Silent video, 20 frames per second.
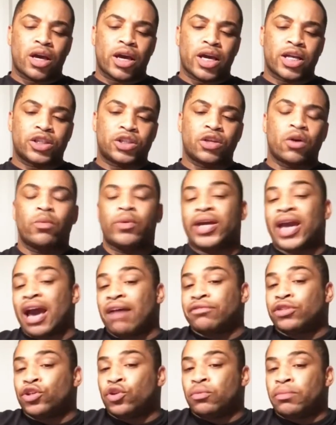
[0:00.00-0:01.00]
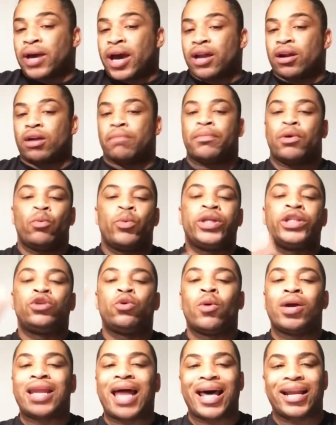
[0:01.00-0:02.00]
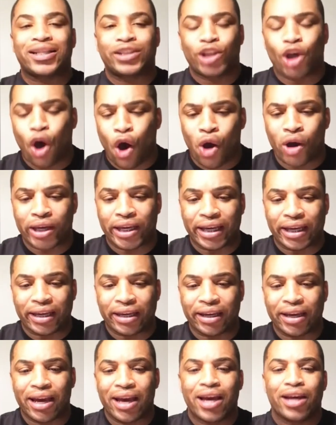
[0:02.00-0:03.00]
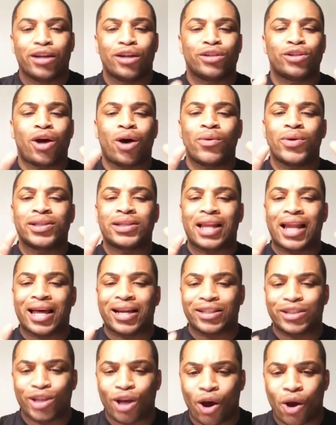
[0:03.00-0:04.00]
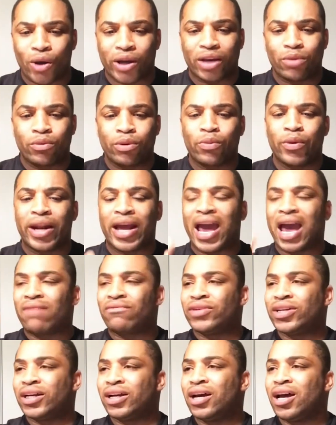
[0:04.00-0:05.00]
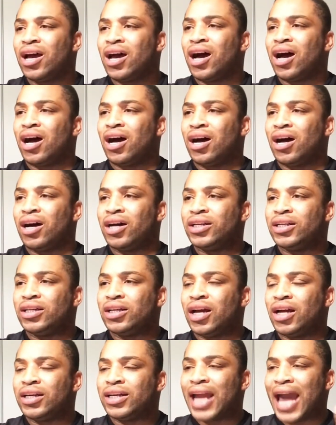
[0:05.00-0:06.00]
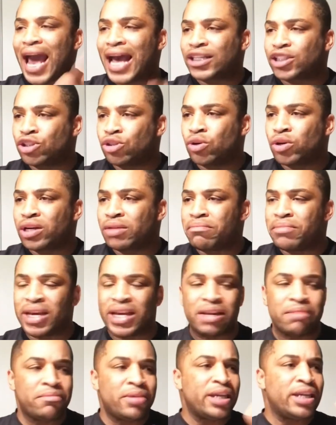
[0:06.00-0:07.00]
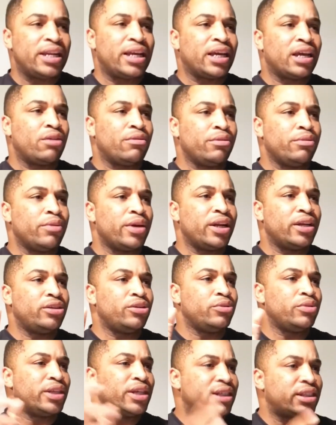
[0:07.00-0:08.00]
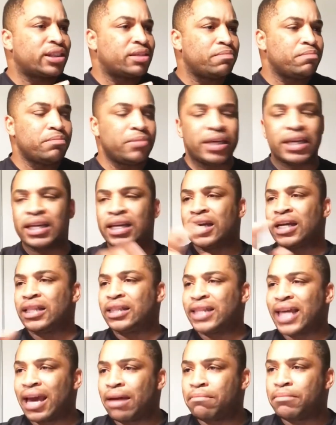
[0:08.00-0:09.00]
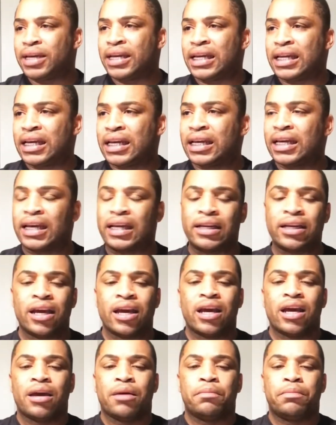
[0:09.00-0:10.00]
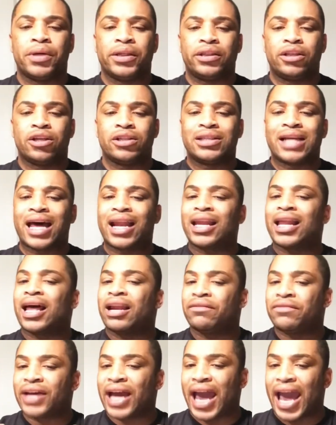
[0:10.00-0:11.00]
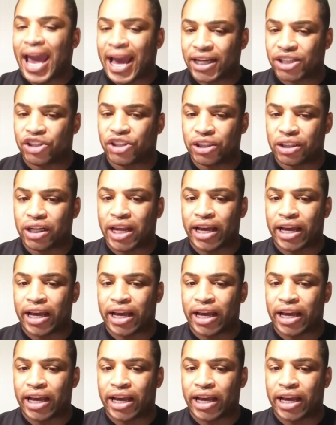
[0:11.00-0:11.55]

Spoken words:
And so we have to do better, but we do a lot of talking. There's always a lot of talking. We want to have a national committee meeting, and we want to do this meeting and that meeting, but there's not a lot of action.